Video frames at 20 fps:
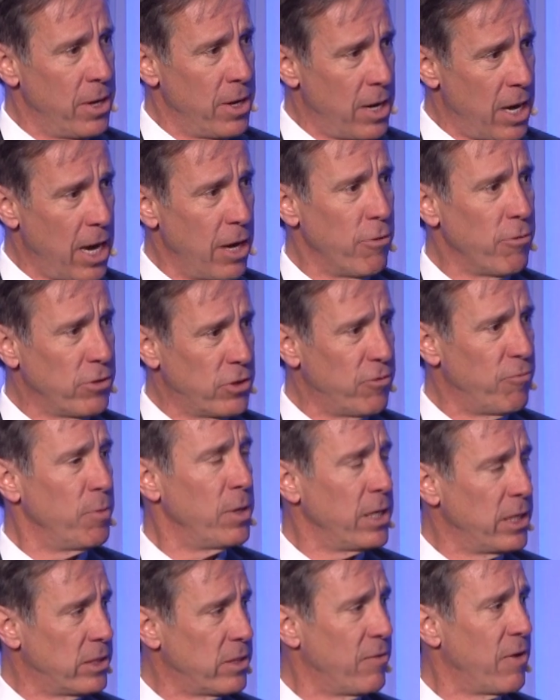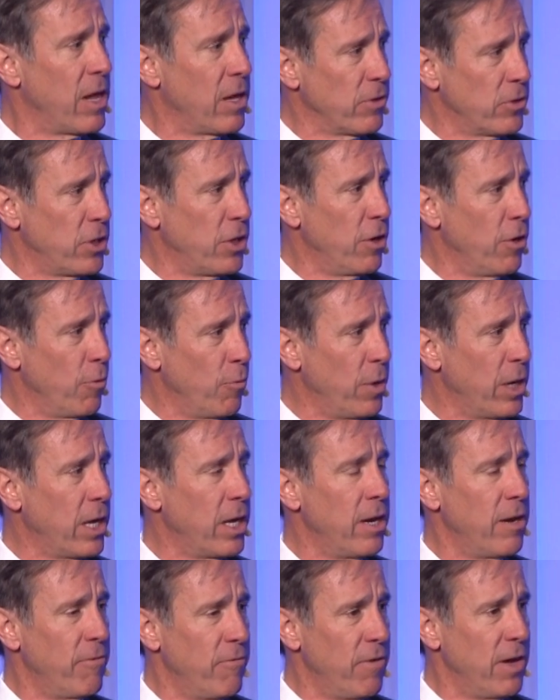hundreds of millions of dollars a year we
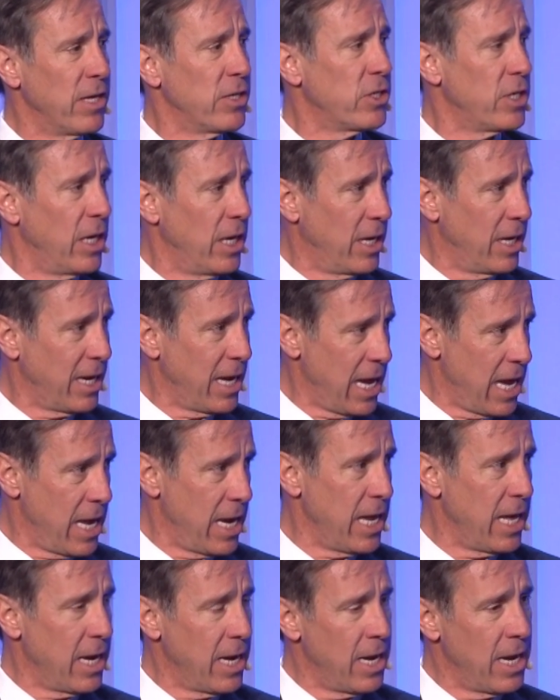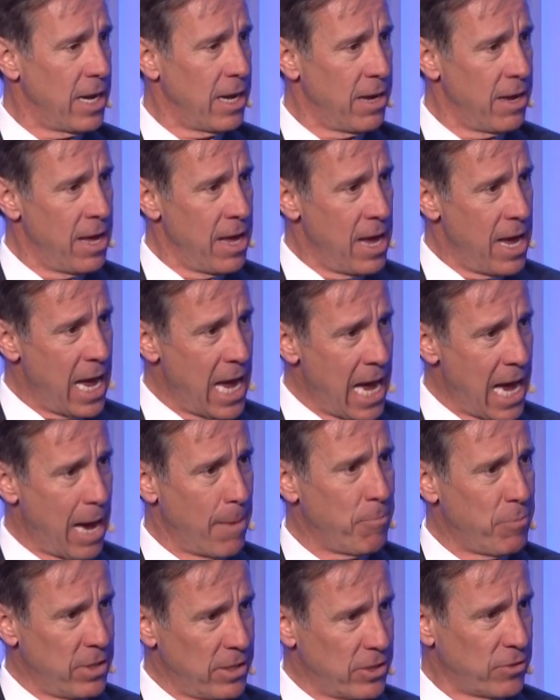can invest, again, in an
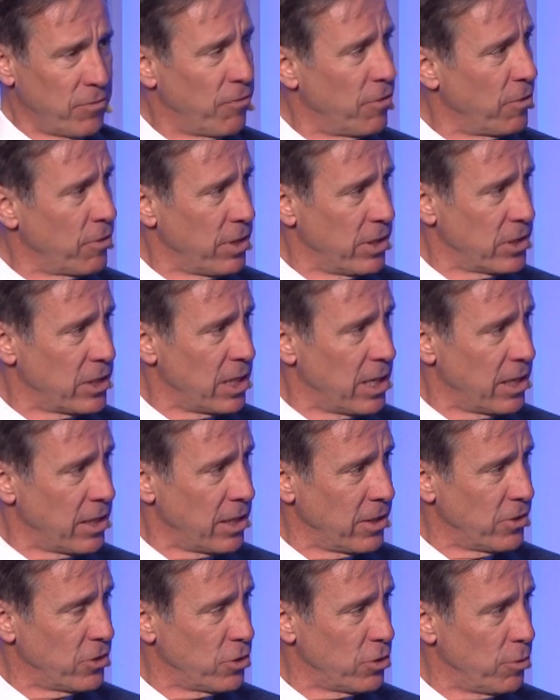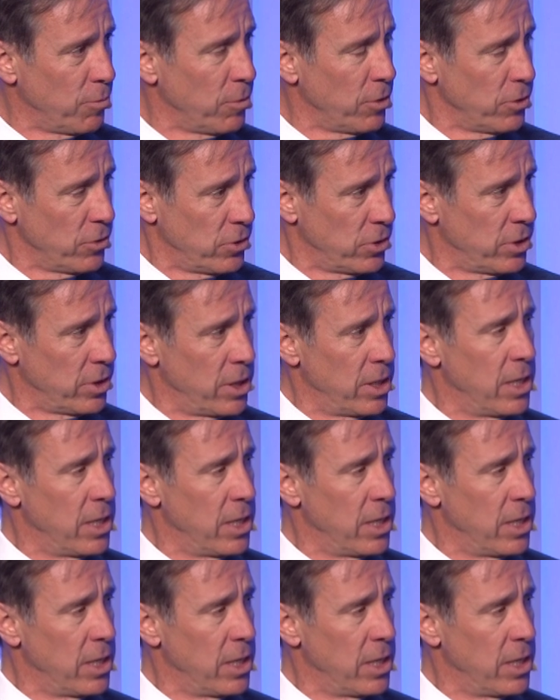app that's focused on consumers